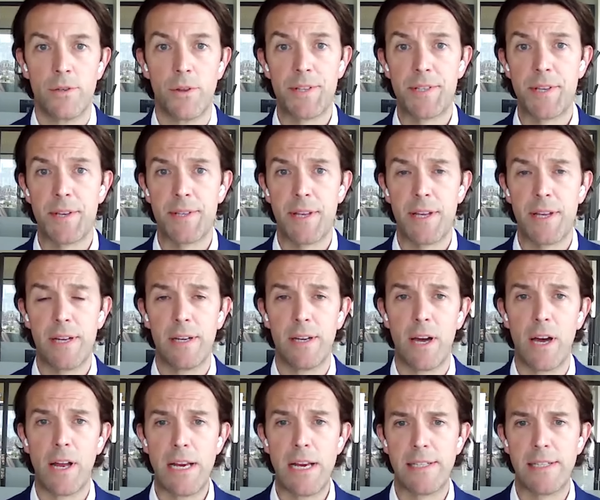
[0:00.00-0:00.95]
So this is
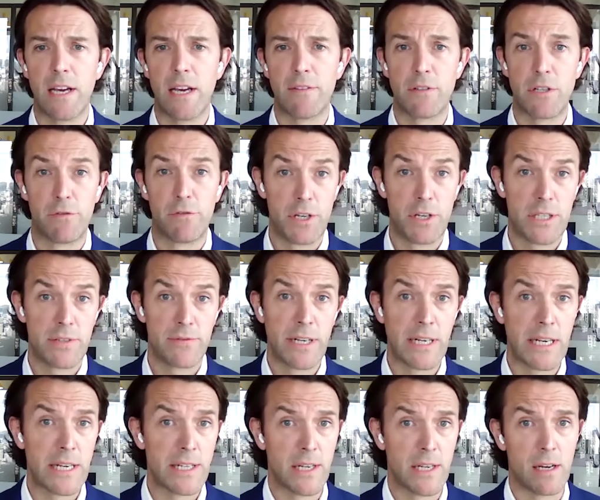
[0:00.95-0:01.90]
an ETF,
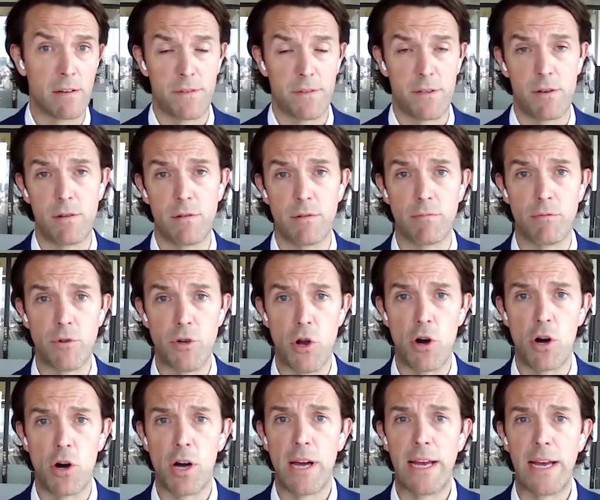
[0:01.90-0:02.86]
diversified ETF, so
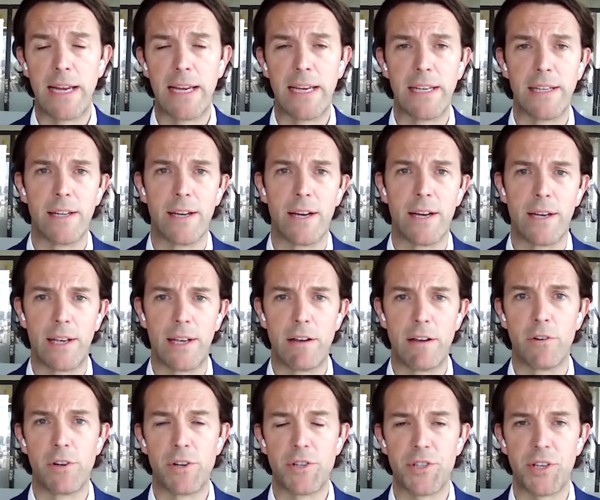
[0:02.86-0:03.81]
not a
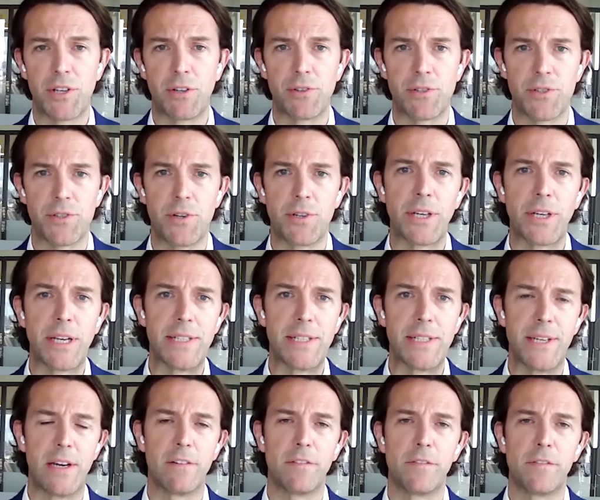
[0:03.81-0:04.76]
leveraged single stock
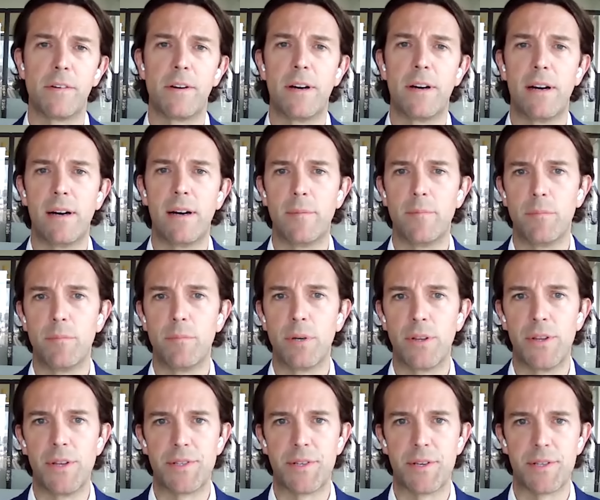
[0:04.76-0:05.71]
ETF.
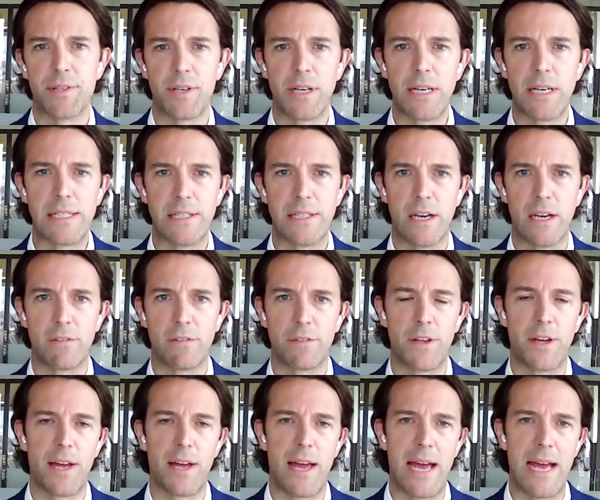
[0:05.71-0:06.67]
But this is an ETF
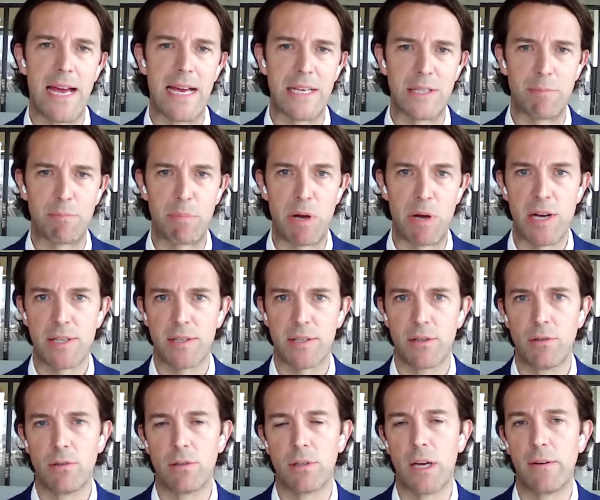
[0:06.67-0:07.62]
that has a
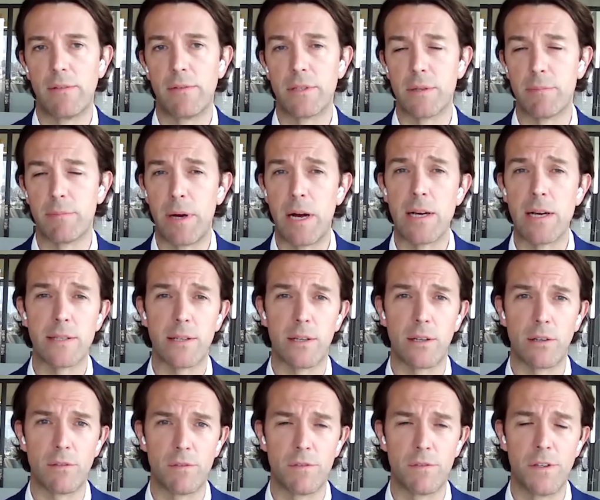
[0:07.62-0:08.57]
basket or covers a
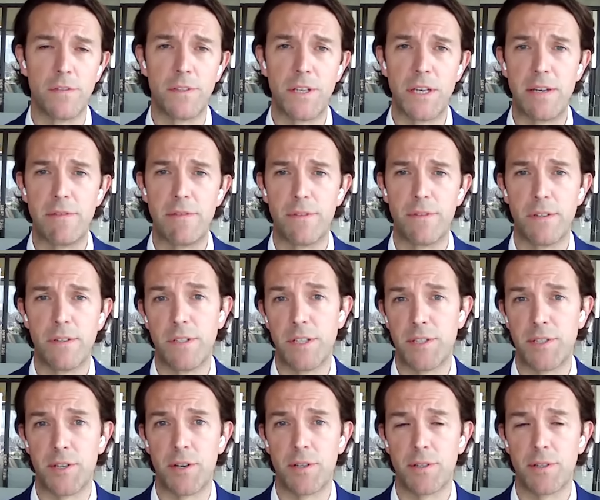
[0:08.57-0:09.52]
basket of 50
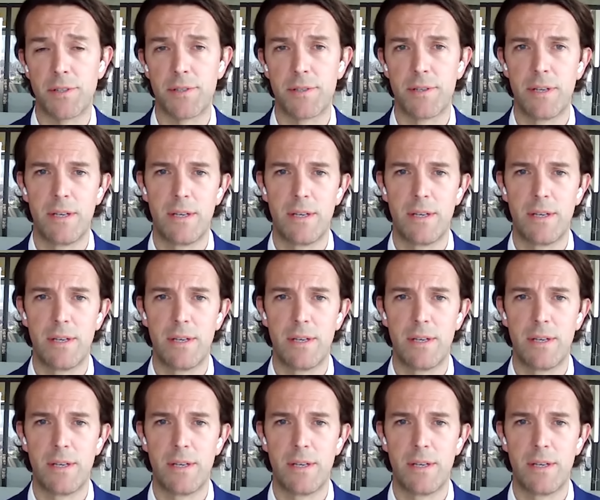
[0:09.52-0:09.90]
stocks.